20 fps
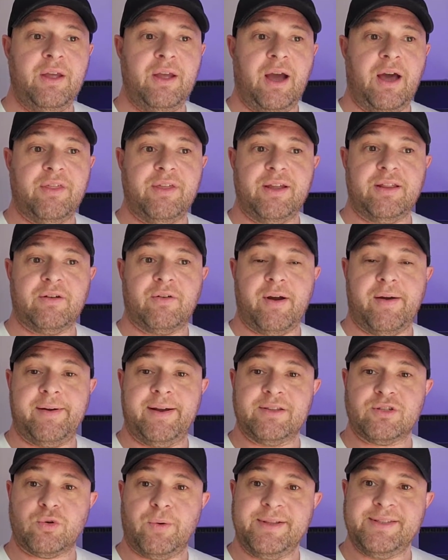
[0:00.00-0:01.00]
I think they're
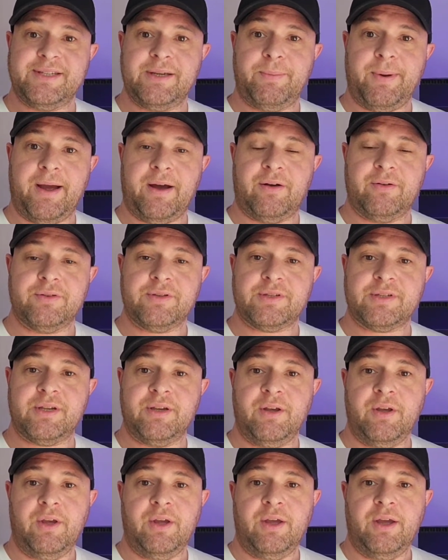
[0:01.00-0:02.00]
around 20 pounds
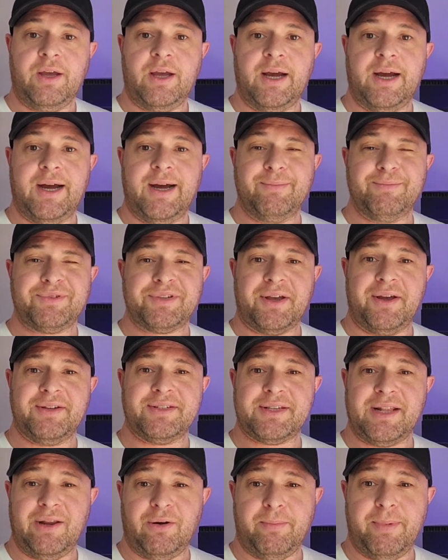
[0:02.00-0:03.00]
um, so
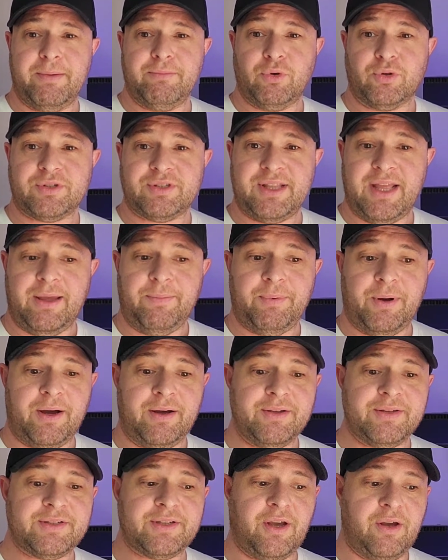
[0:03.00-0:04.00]
it's a little bit more steeper
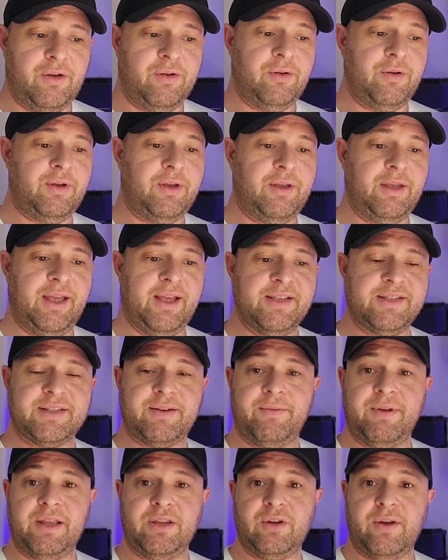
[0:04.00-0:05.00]
so it's
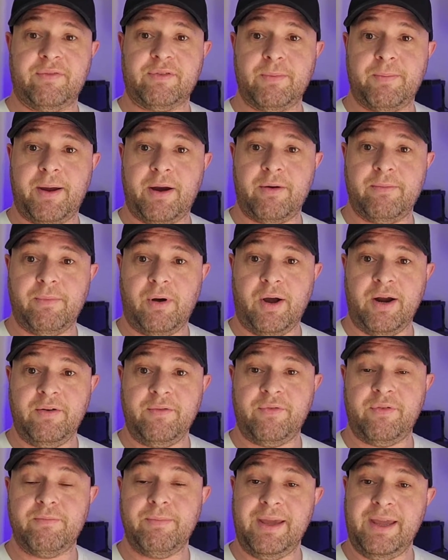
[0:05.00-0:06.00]
something you have to bear in
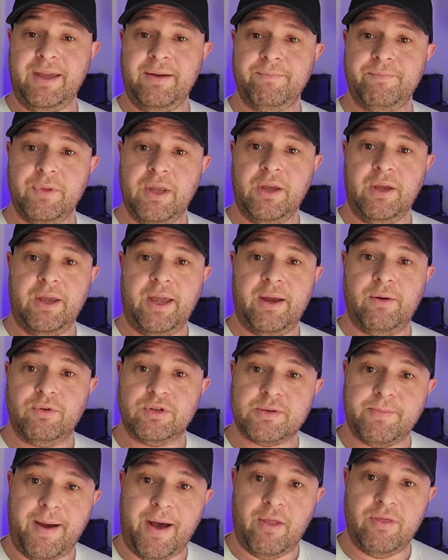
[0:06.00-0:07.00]
mind for me it
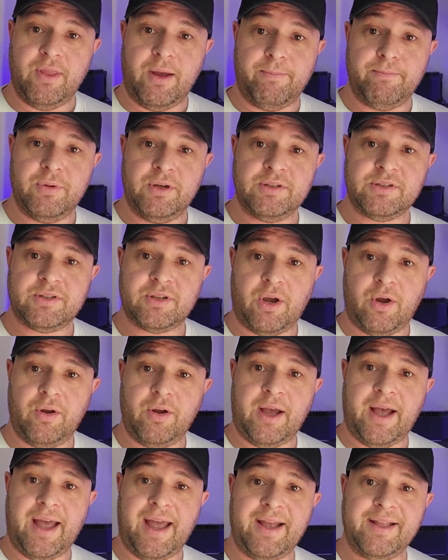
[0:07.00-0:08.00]
was about numbers so
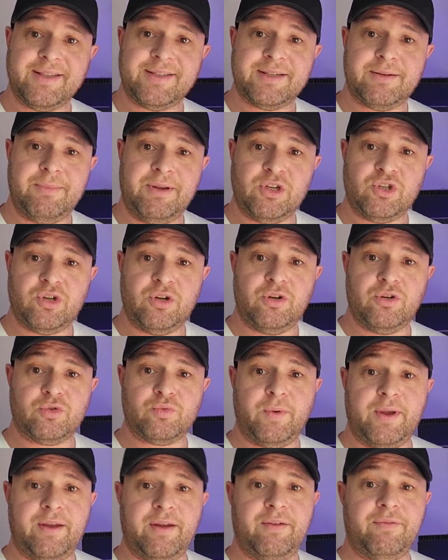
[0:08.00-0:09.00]
I had some issues
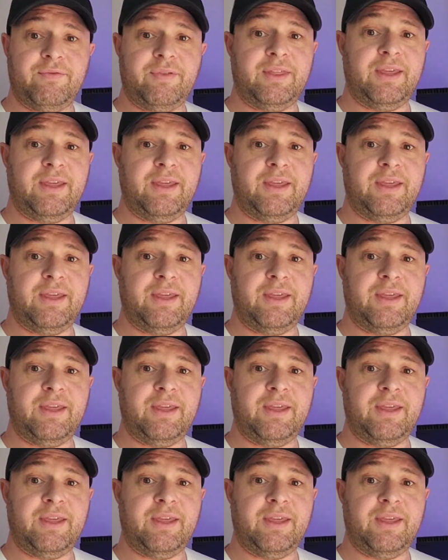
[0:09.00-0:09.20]
with